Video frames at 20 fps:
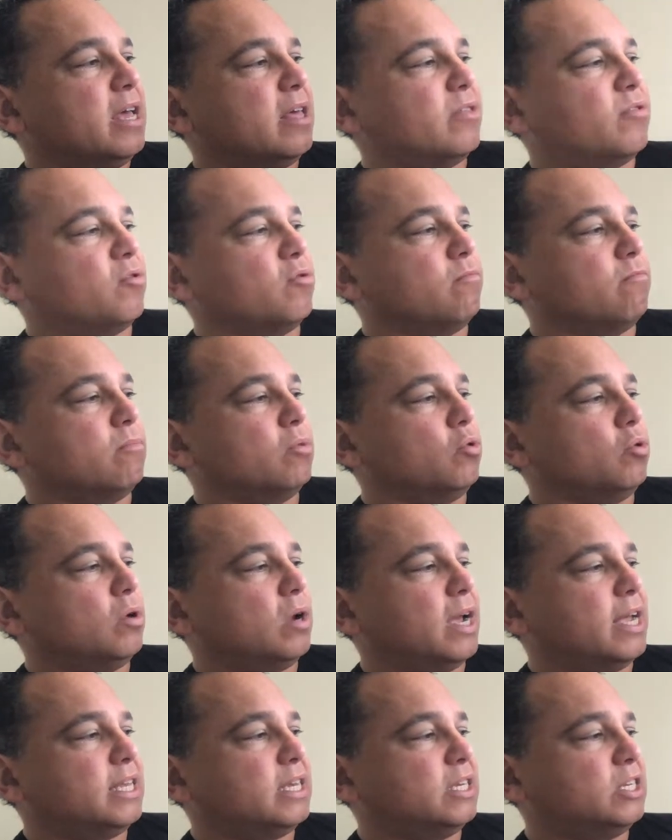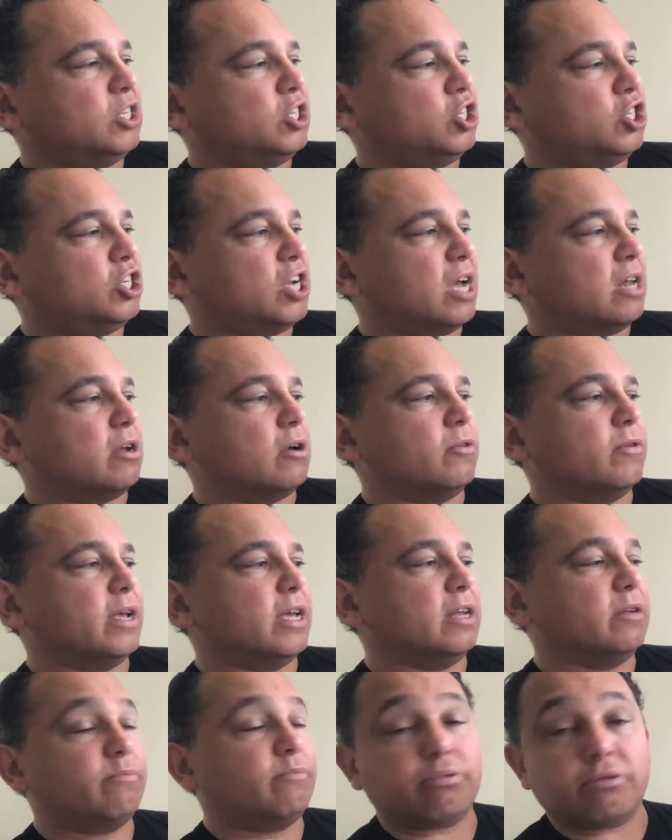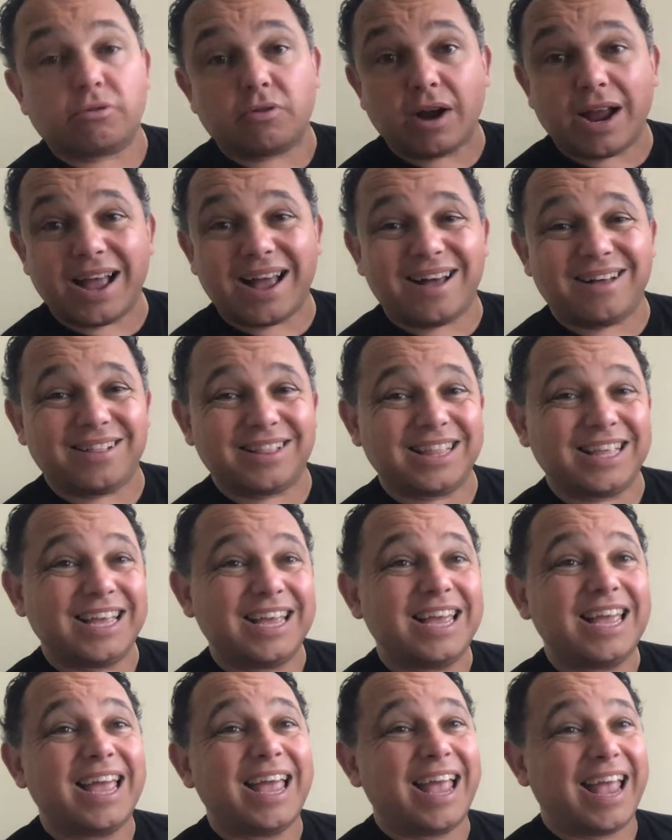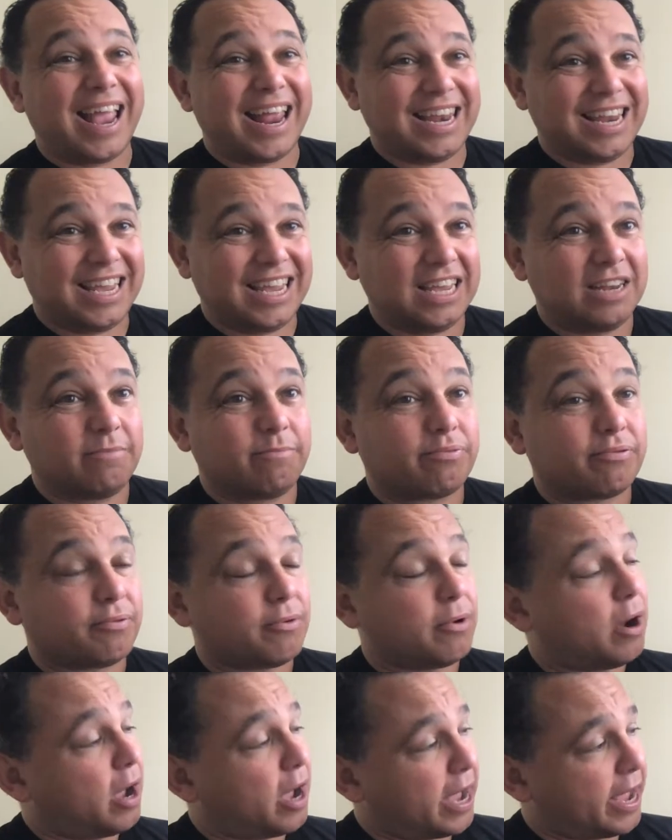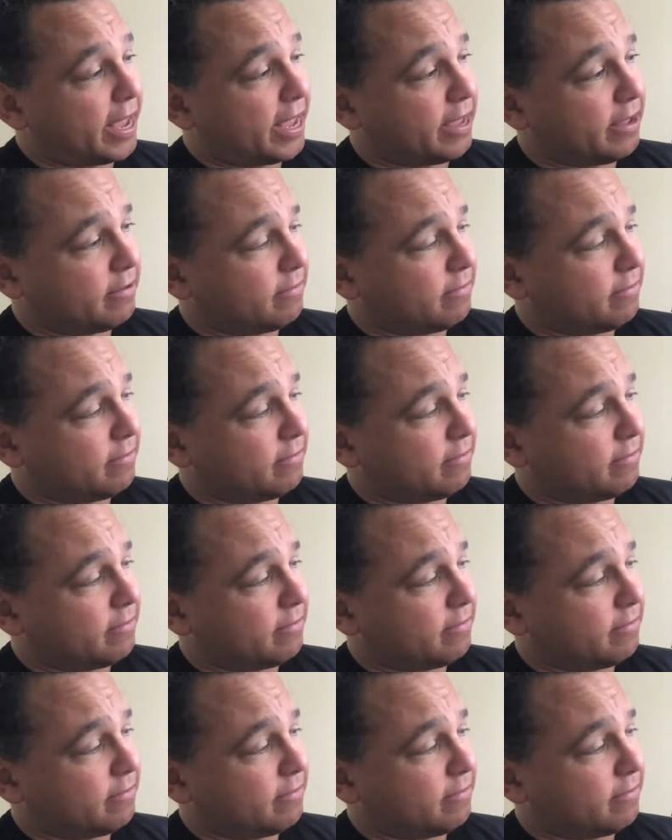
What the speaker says: Through moonlight and shadow he'd prowl and he'd pry.